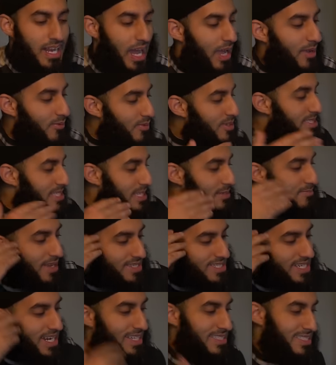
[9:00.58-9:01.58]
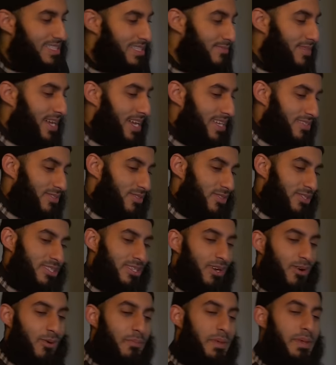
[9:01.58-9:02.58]
I want you to imagine how deep that is, because you
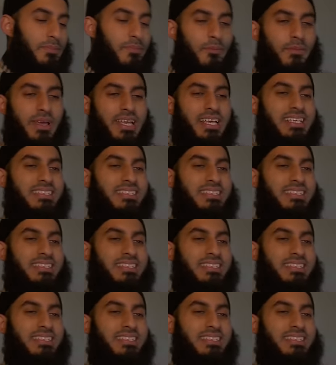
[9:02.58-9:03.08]
know, people make